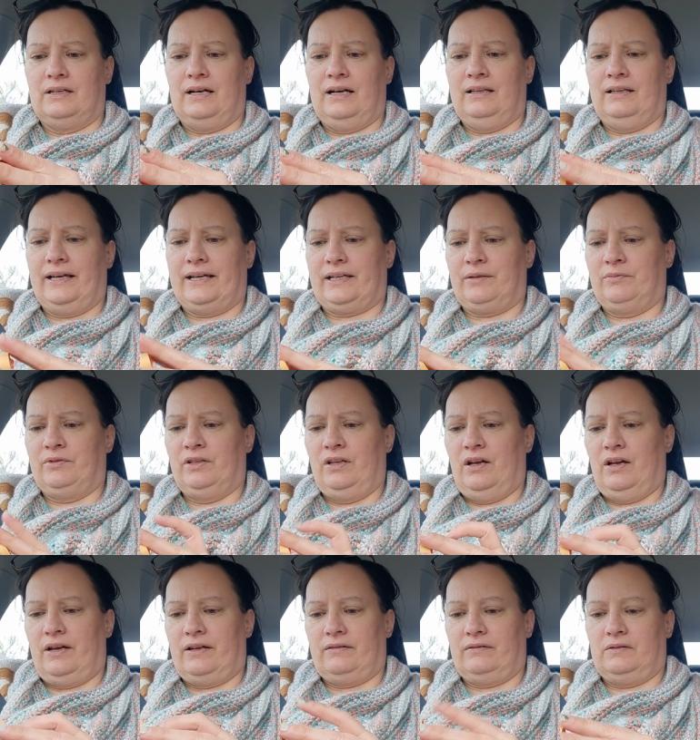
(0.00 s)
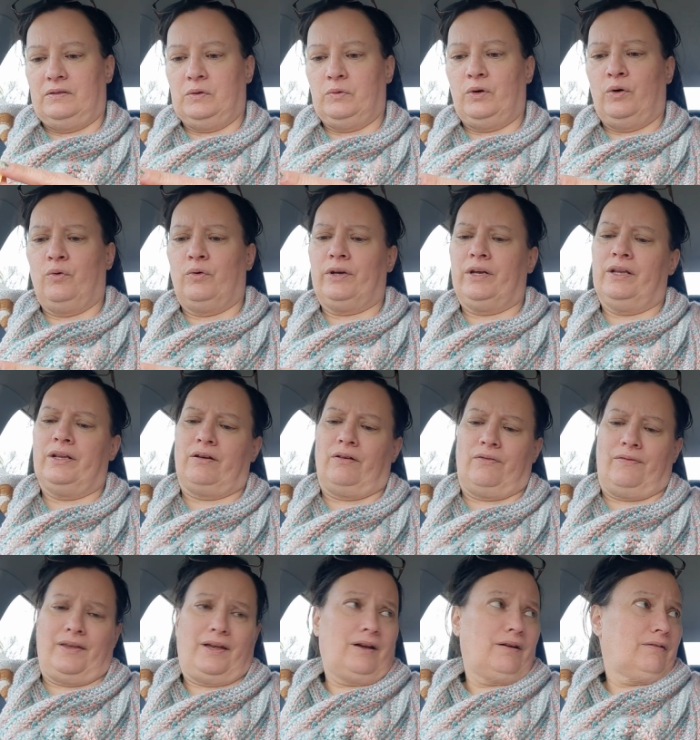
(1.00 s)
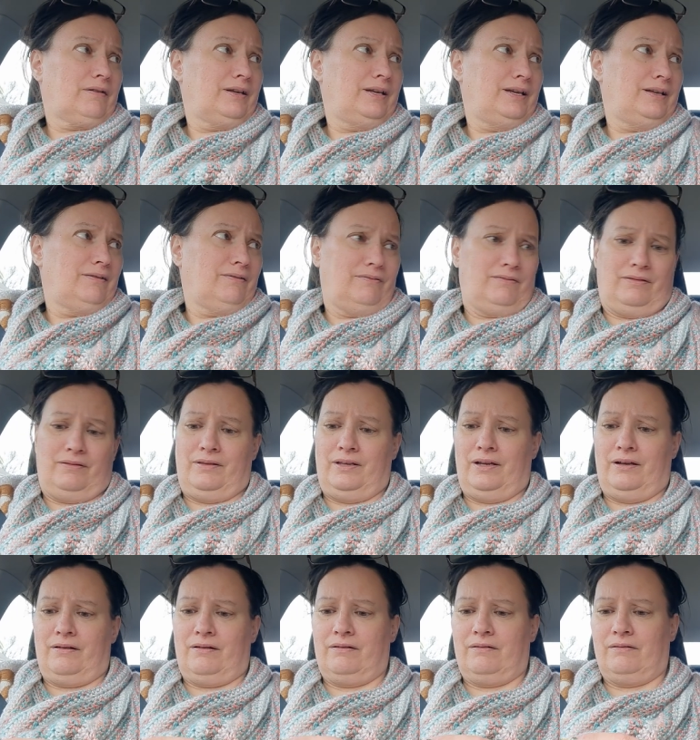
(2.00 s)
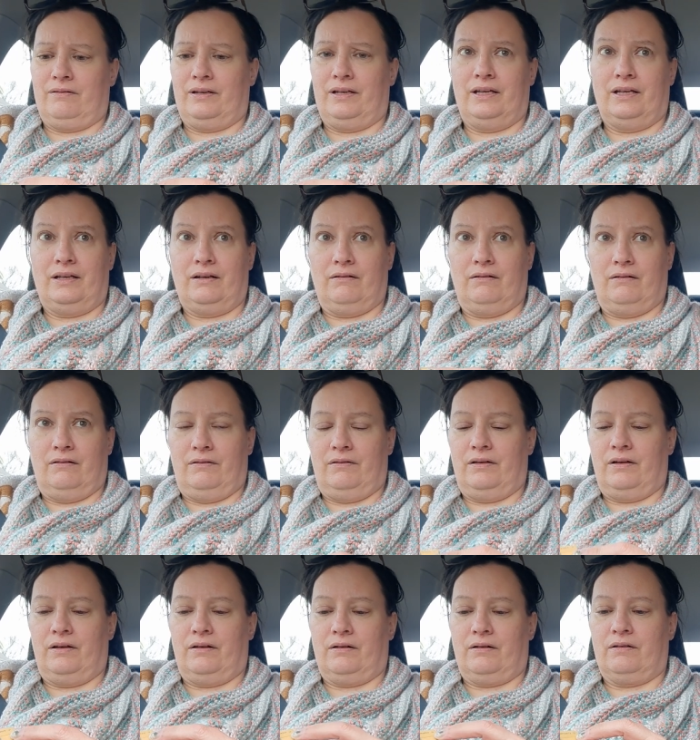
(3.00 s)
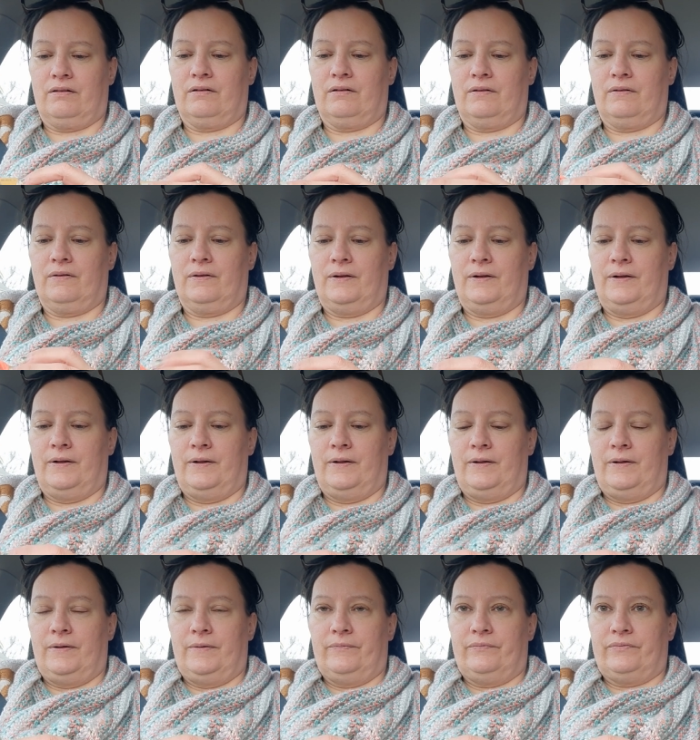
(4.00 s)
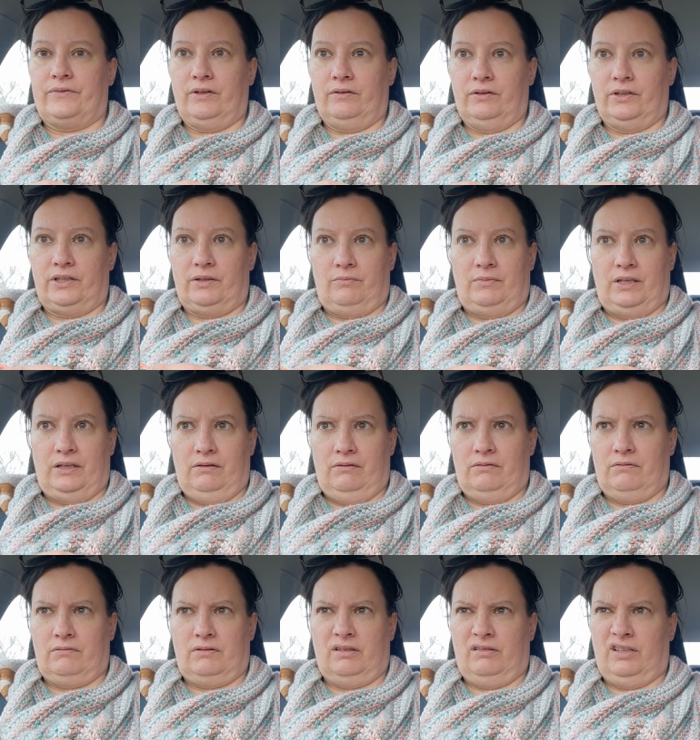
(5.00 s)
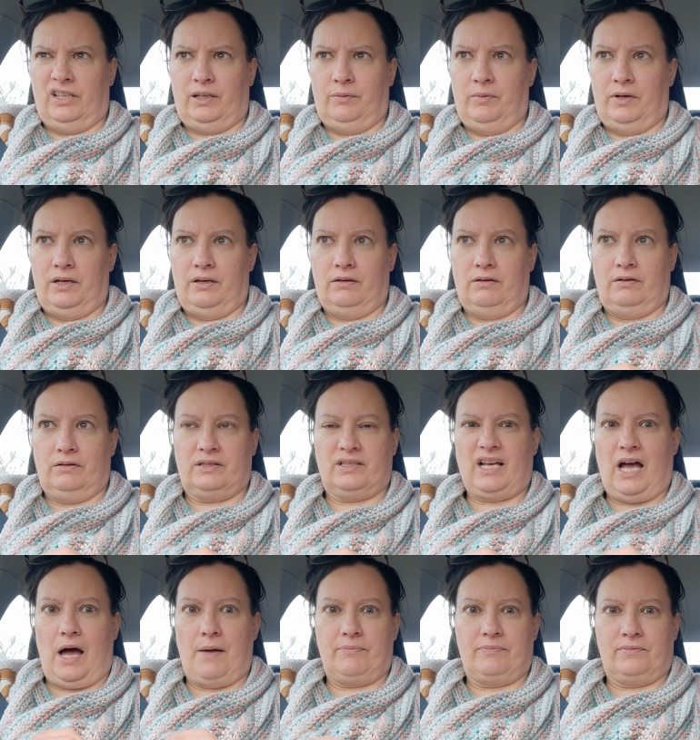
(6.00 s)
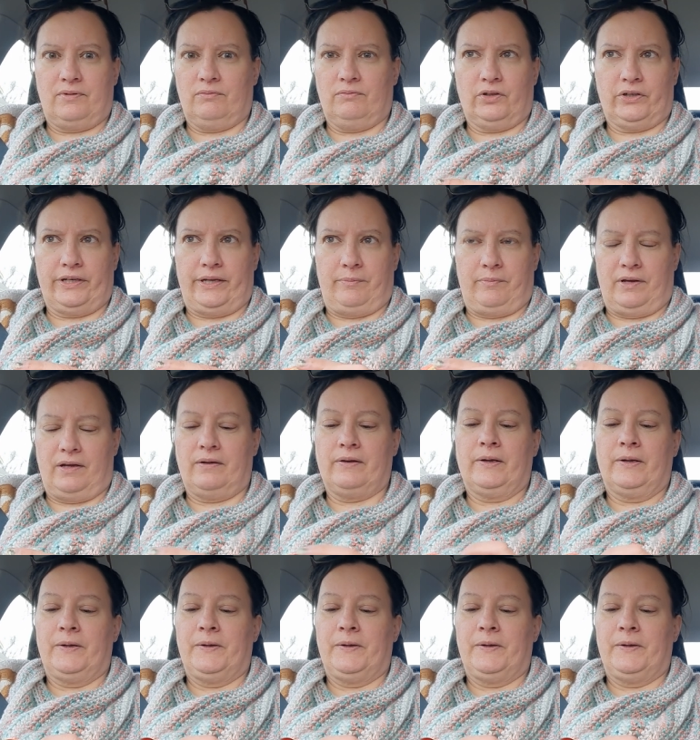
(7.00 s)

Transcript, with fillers: I like them a lot. Oh, get on there. Get on there. Get on there. Don't look at me. Don't look at me. Stop. Don't look at me.